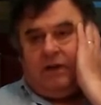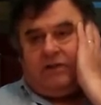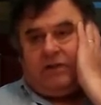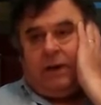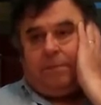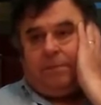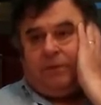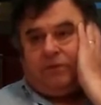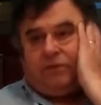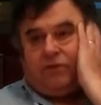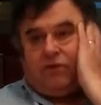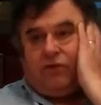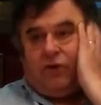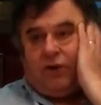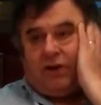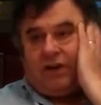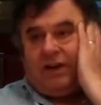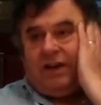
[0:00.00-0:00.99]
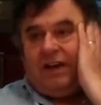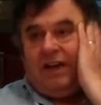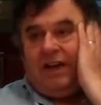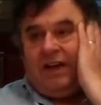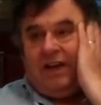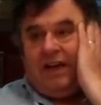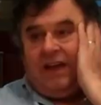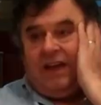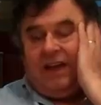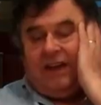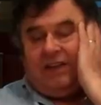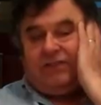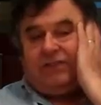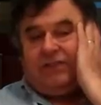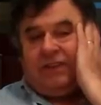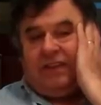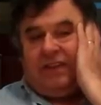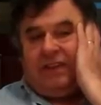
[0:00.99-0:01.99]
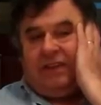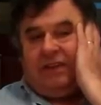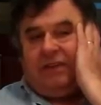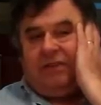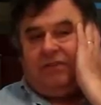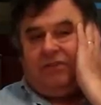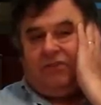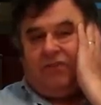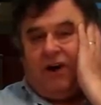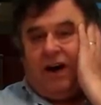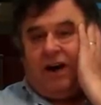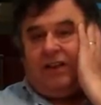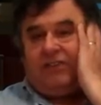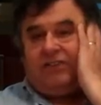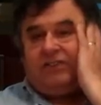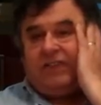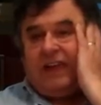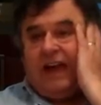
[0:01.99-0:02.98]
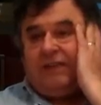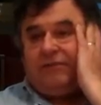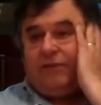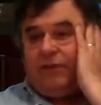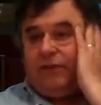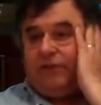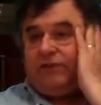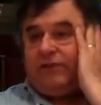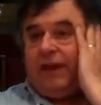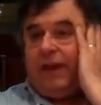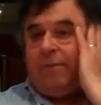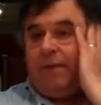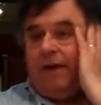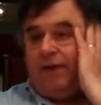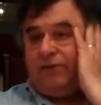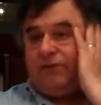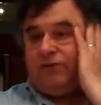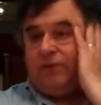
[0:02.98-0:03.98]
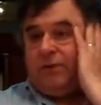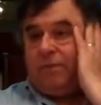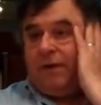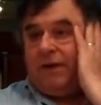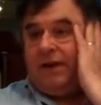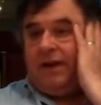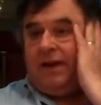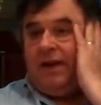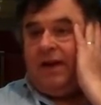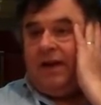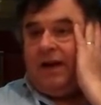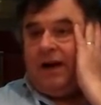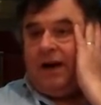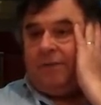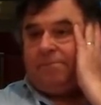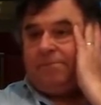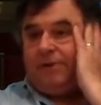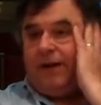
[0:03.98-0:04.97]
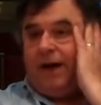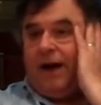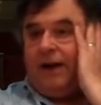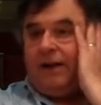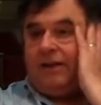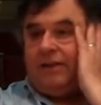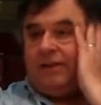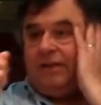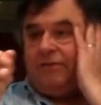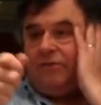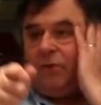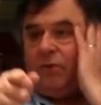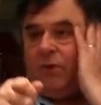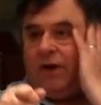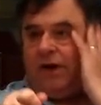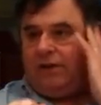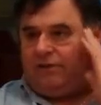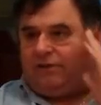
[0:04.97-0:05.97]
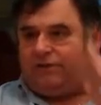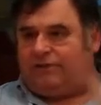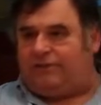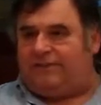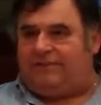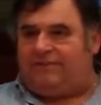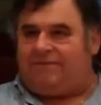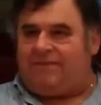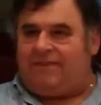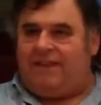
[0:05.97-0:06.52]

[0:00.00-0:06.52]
shepherd's crook is the rod and staff are the same instrument applied in different ways.